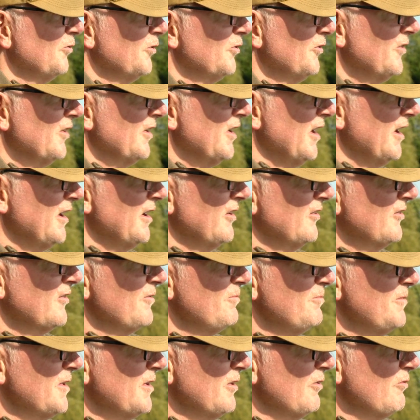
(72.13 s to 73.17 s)
once again, it's the
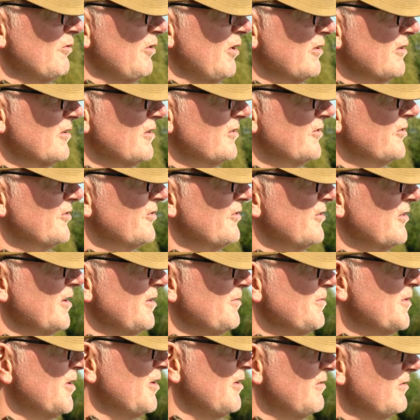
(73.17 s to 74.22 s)
middle rod that's
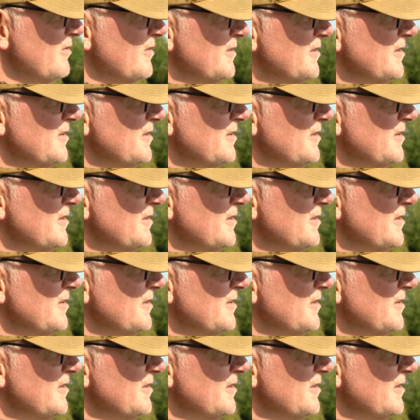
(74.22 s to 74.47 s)
screamed off.